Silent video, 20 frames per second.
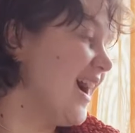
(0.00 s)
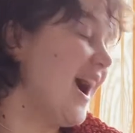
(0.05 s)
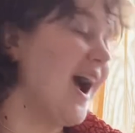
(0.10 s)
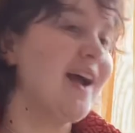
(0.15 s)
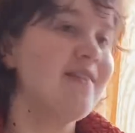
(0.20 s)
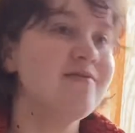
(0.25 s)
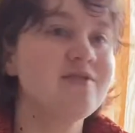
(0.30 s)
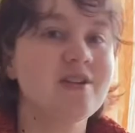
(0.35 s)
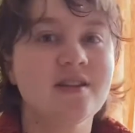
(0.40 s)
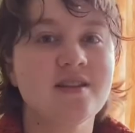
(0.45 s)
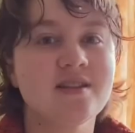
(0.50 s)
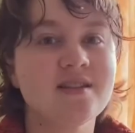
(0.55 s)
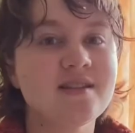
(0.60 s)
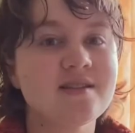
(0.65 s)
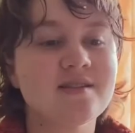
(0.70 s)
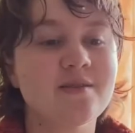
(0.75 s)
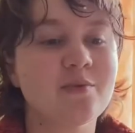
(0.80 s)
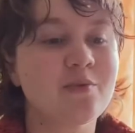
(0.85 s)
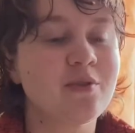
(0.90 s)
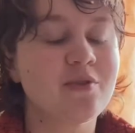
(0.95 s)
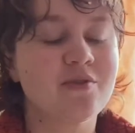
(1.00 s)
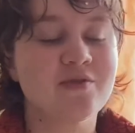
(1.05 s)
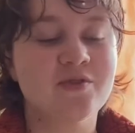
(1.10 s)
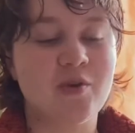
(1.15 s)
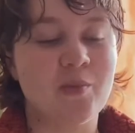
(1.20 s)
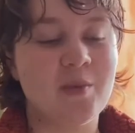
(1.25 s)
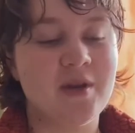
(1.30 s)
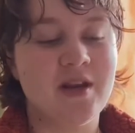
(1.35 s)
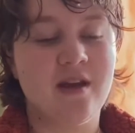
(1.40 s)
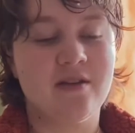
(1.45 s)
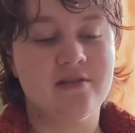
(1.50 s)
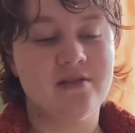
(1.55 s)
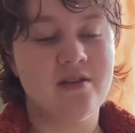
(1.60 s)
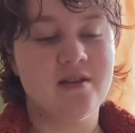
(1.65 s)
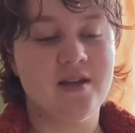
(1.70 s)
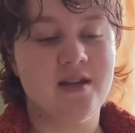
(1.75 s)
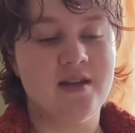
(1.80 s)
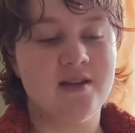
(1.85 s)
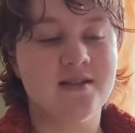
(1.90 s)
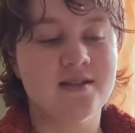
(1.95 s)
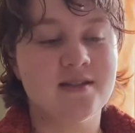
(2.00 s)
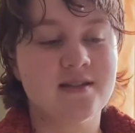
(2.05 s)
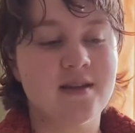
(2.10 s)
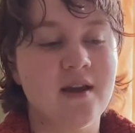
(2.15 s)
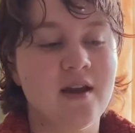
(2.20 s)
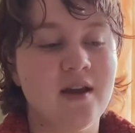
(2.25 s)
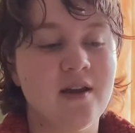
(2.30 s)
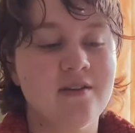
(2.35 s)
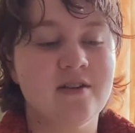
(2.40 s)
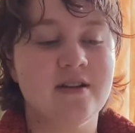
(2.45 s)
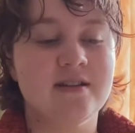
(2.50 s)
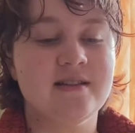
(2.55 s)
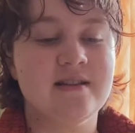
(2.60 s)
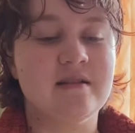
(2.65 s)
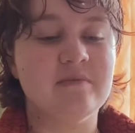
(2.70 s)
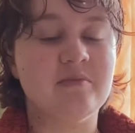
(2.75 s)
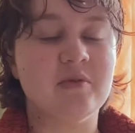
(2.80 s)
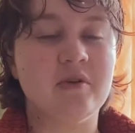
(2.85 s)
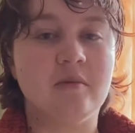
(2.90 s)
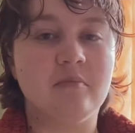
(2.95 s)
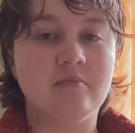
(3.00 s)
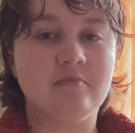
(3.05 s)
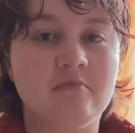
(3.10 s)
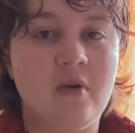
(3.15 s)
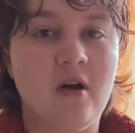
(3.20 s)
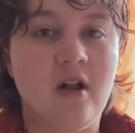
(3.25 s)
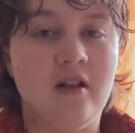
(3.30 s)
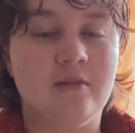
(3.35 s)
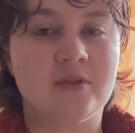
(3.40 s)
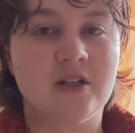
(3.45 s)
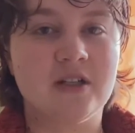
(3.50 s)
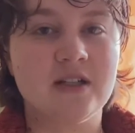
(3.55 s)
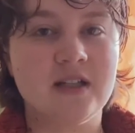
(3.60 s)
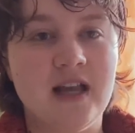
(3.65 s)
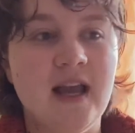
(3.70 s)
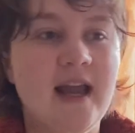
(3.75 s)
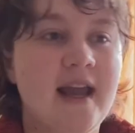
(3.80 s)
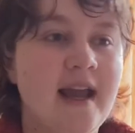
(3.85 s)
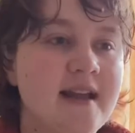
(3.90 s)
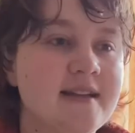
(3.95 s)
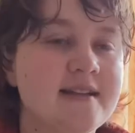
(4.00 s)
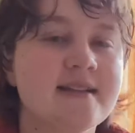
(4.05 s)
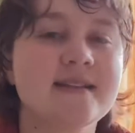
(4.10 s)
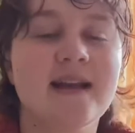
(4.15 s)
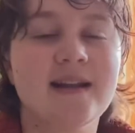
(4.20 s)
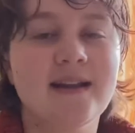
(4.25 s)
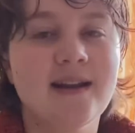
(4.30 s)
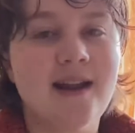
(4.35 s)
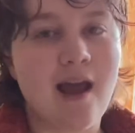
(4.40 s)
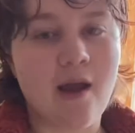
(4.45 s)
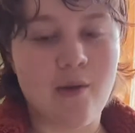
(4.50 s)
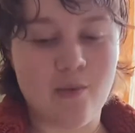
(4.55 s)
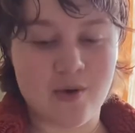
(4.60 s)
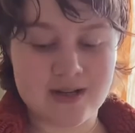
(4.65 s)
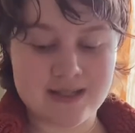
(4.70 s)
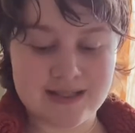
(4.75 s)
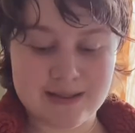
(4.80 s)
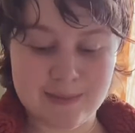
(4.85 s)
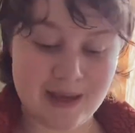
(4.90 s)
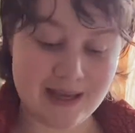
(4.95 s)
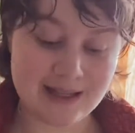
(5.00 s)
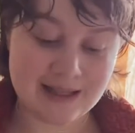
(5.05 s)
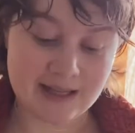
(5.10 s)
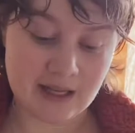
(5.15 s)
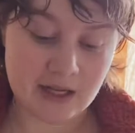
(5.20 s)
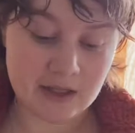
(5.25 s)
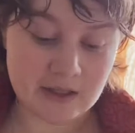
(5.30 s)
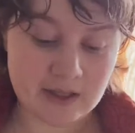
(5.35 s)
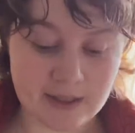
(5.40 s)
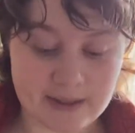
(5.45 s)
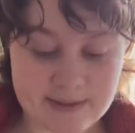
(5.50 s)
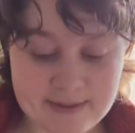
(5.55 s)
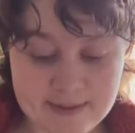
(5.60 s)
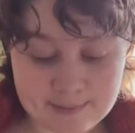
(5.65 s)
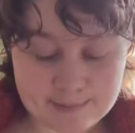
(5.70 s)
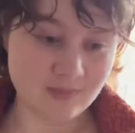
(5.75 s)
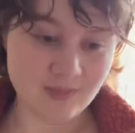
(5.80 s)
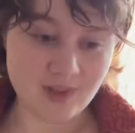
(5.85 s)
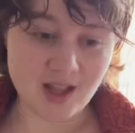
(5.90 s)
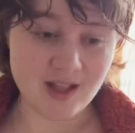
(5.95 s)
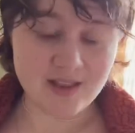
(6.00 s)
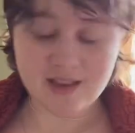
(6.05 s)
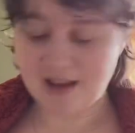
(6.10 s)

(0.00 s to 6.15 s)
I've done this with so many other things. For example, polymer clay. I decided I wanted to make clay earrings and that